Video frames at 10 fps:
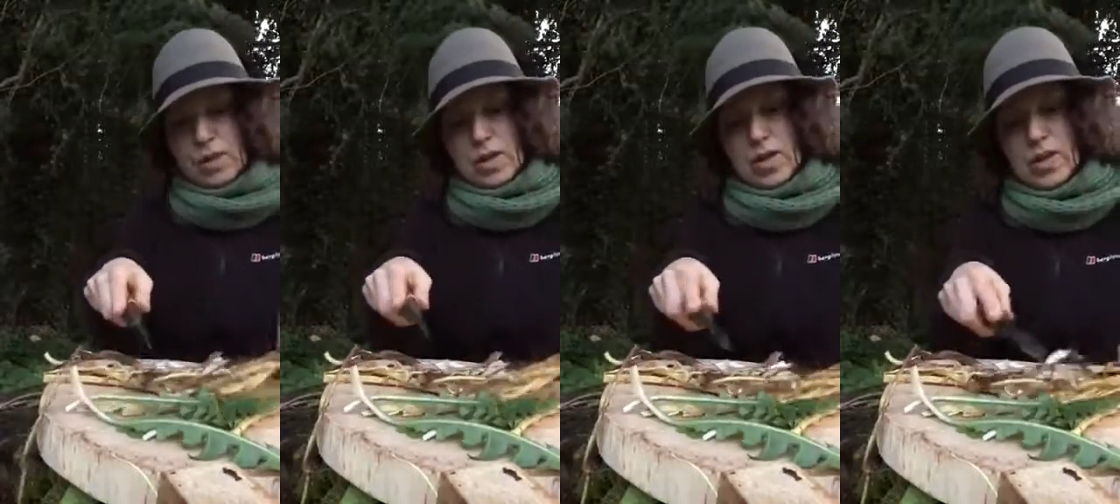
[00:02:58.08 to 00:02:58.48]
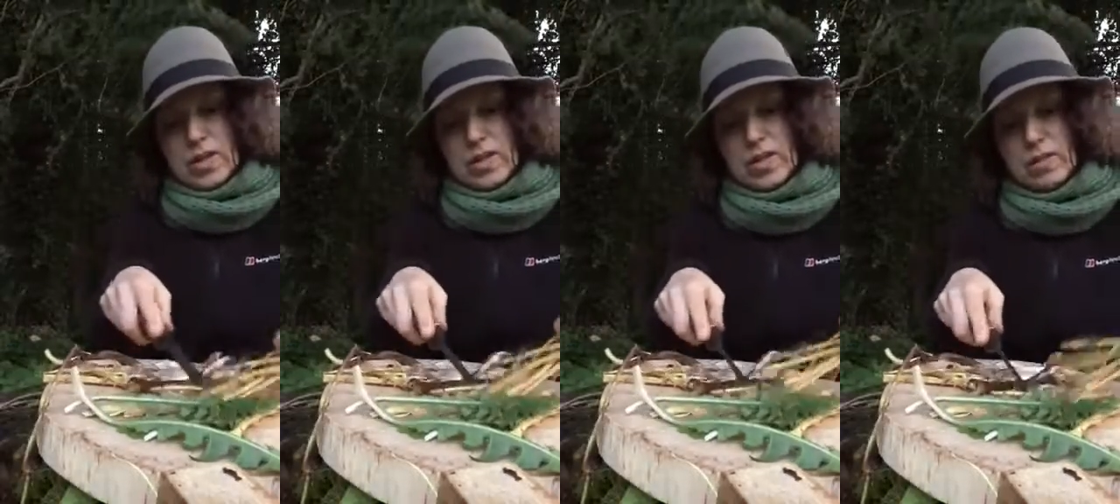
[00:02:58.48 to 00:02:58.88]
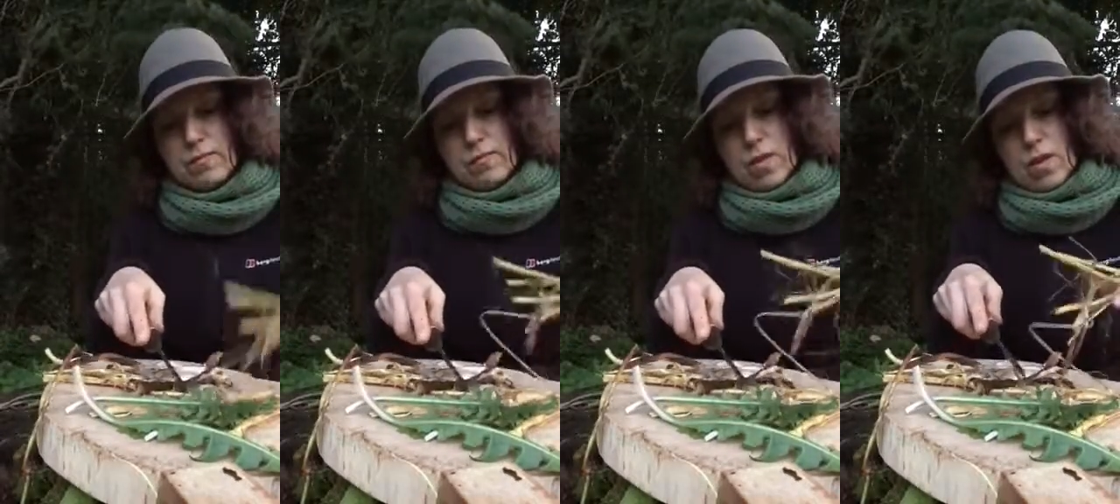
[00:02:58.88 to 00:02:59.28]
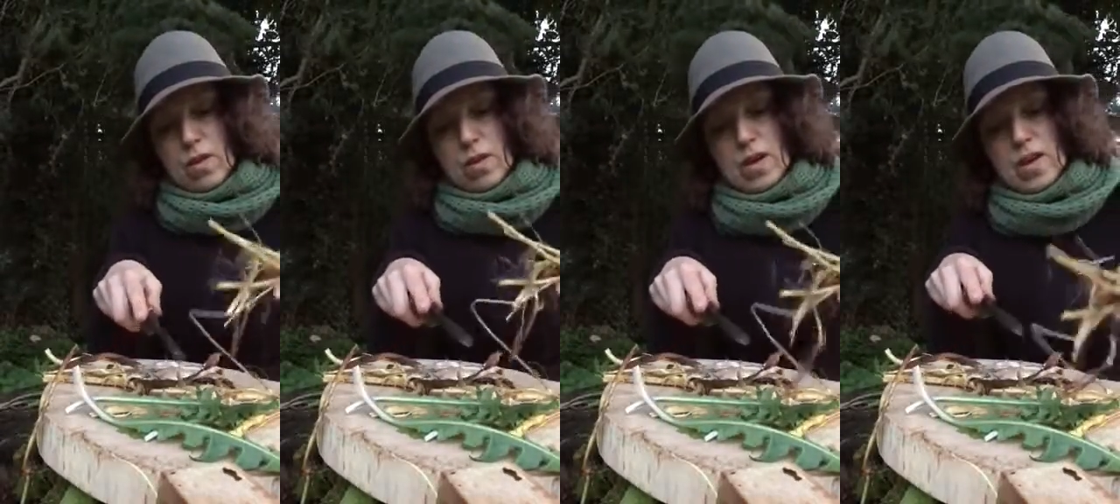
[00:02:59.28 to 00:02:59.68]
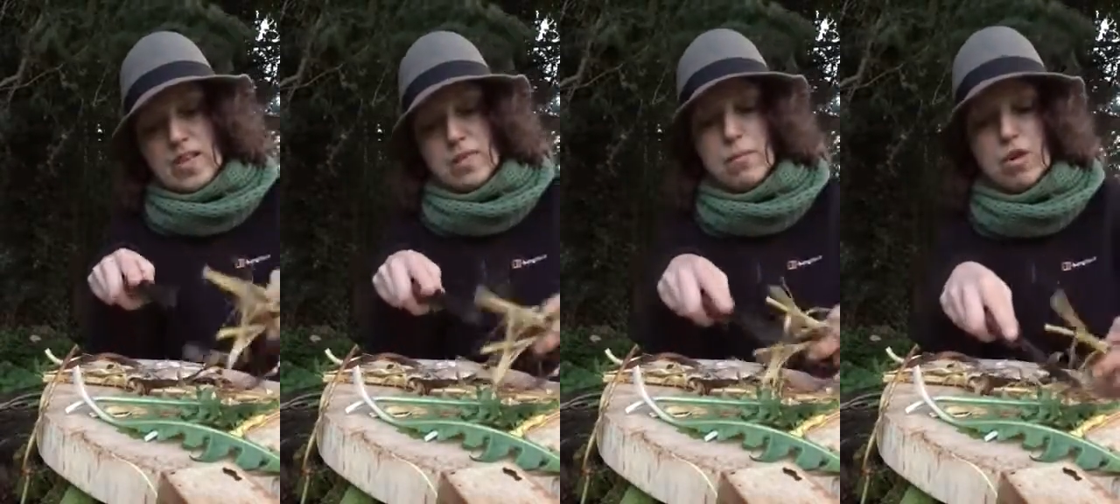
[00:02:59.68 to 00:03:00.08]
and I
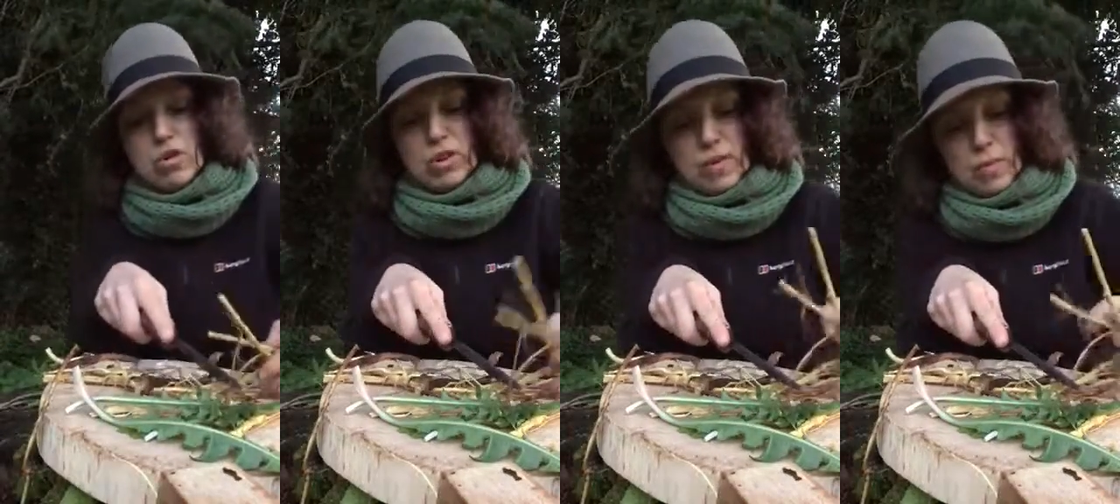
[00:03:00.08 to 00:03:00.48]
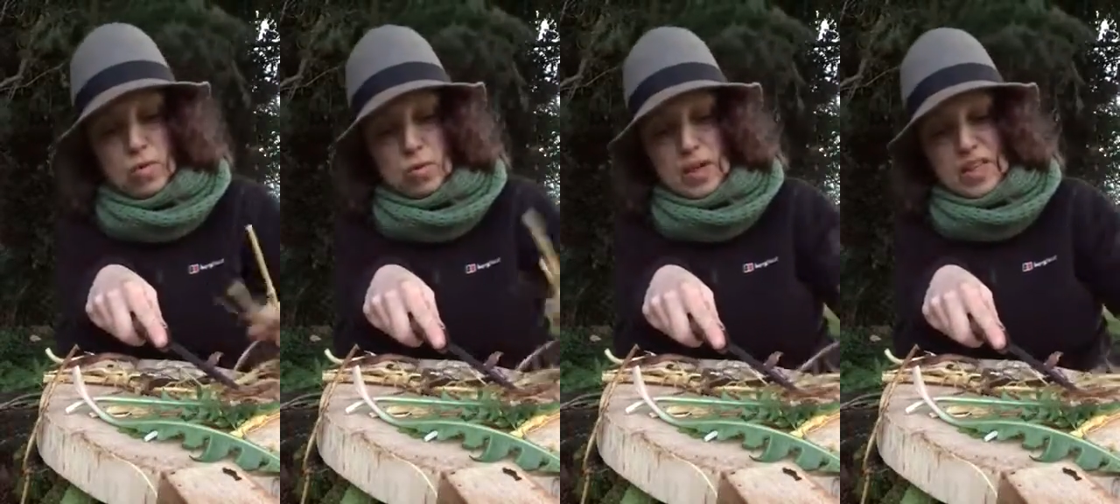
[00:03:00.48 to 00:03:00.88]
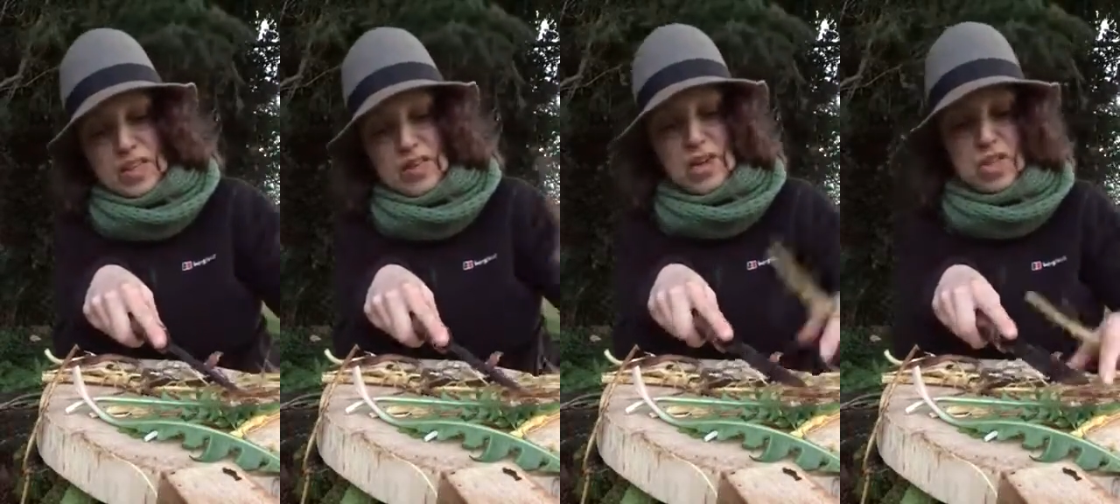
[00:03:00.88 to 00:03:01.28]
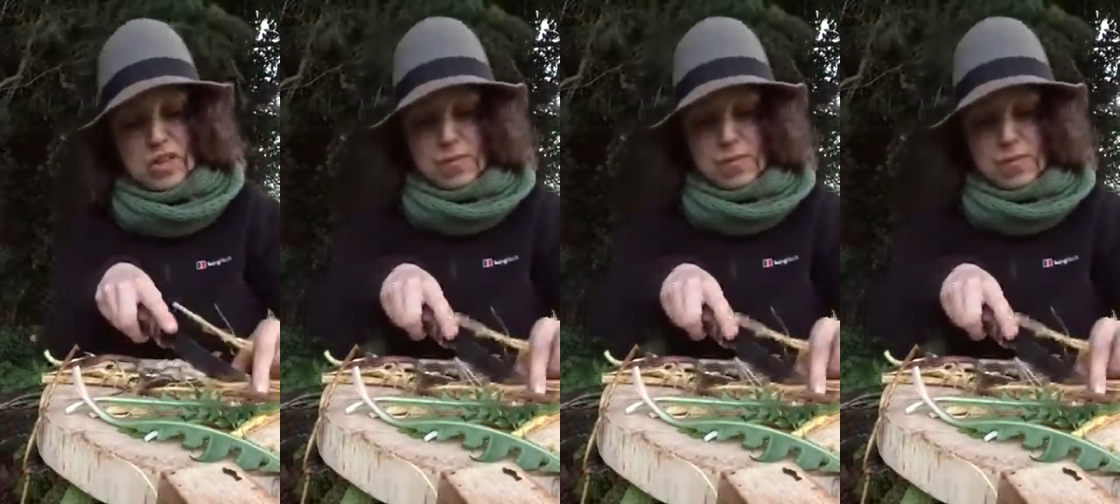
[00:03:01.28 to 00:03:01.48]
smashed them, or I crushed